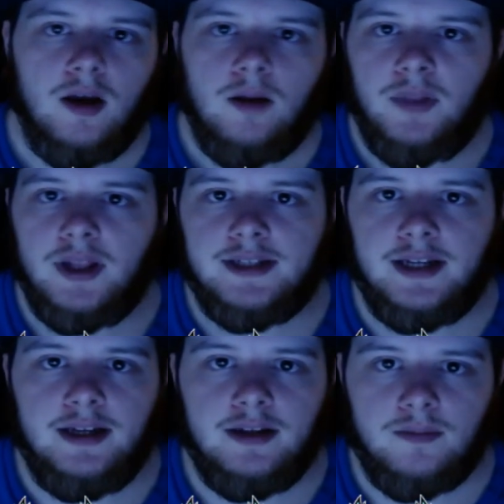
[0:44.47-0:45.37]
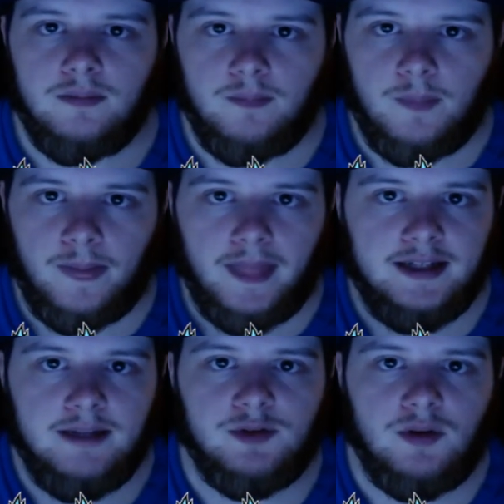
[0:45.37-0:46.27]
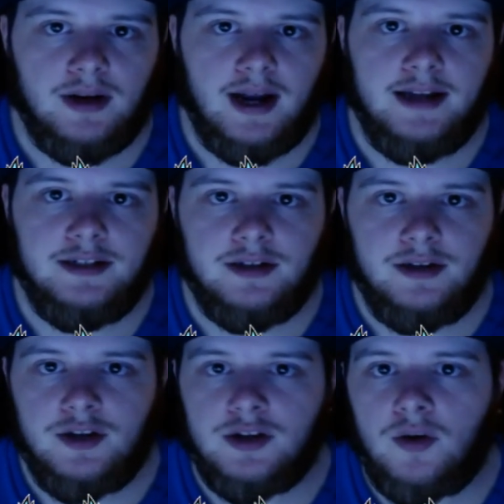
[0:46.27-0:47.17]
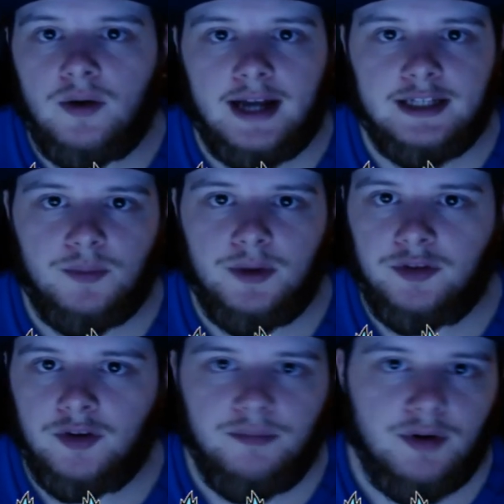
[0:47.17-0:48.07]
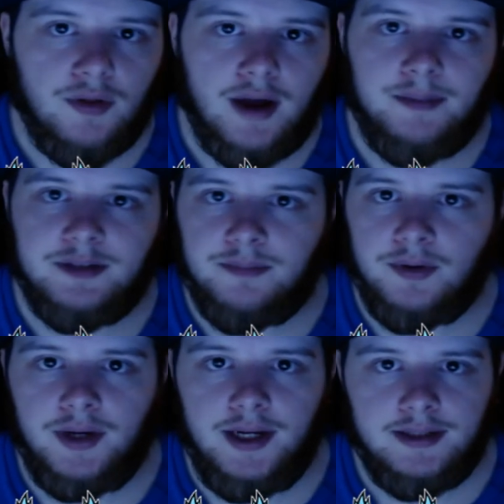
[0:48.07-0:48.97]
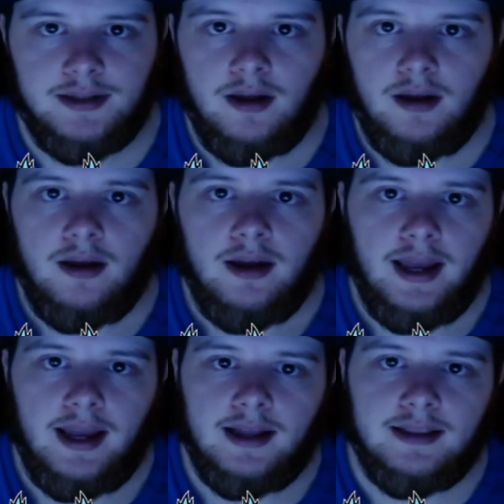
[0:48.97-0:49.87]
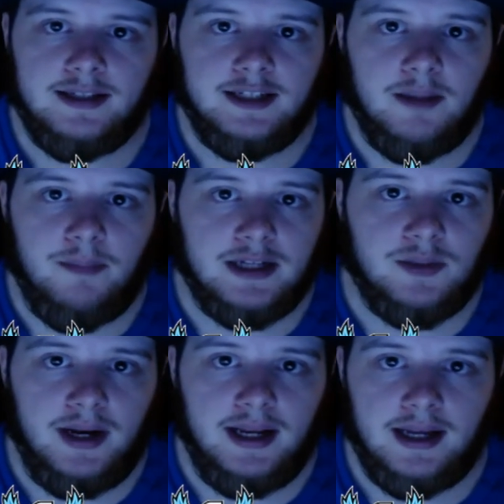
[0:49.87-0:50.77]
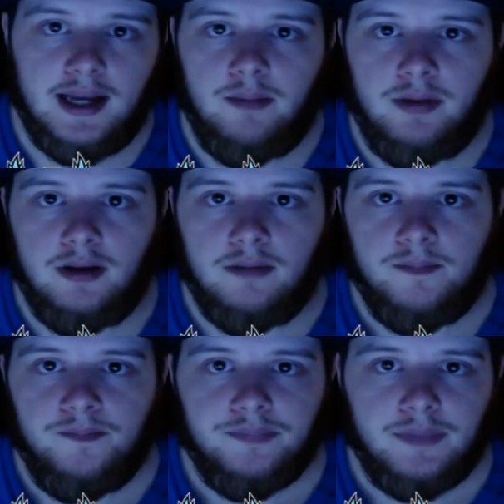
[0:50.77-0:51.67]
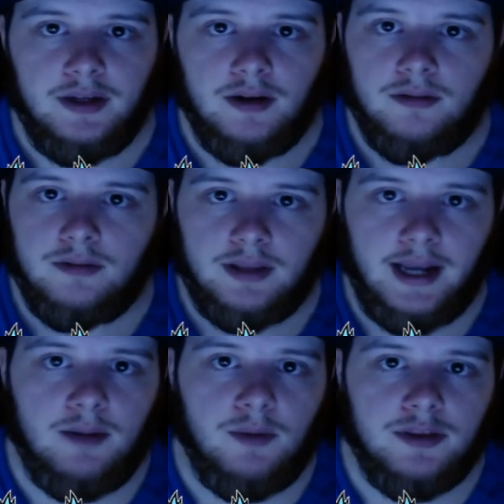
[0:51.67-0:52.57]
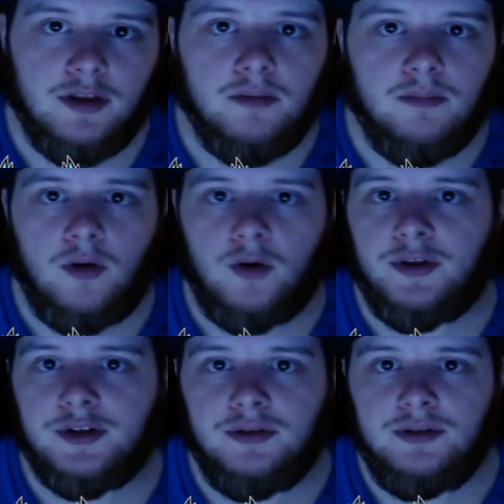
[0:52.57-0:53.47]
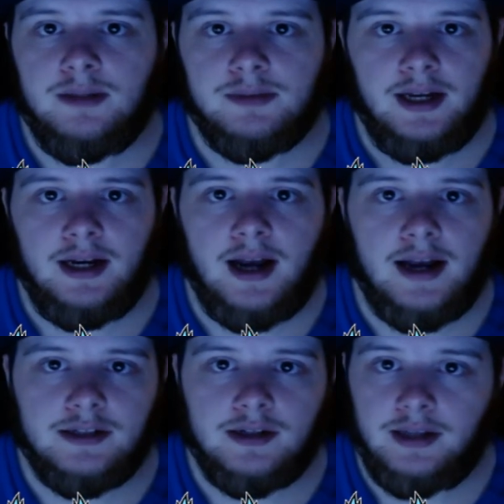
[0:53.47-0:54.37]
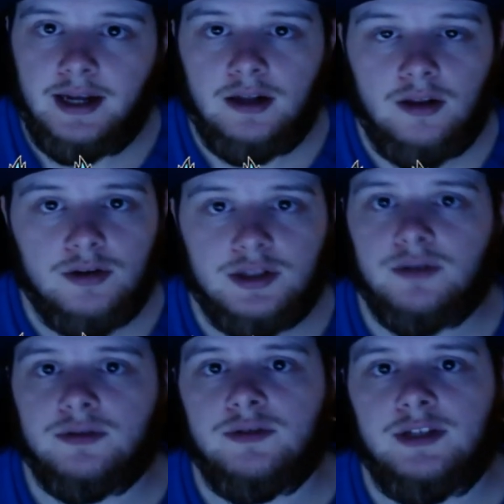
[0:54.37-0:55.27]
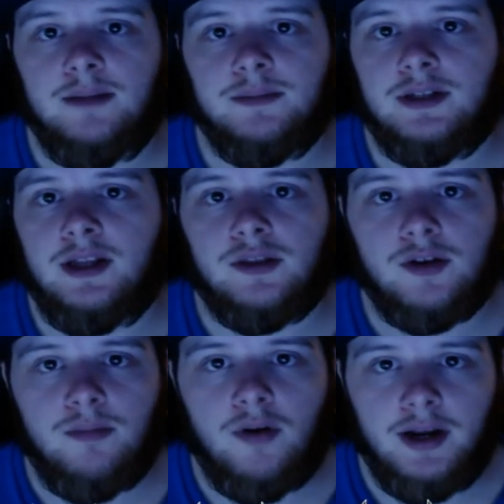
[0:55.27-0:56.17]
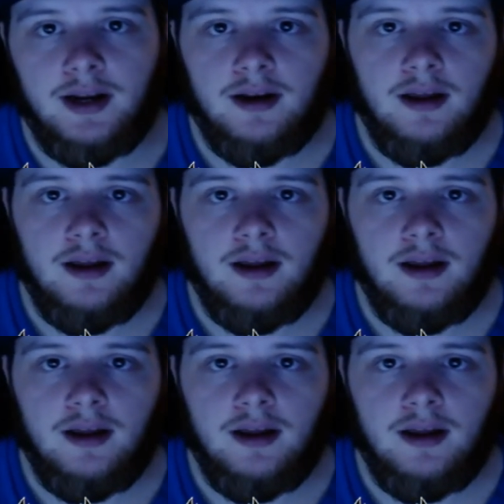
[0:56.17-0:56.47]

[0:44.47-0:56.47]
But let's say a team's going geyser. You can go geyser with them, go the opposite buildings. And this is the best way to get KP. Land with them, or if there's two teams landing geyser, land close to those two teams and third party it.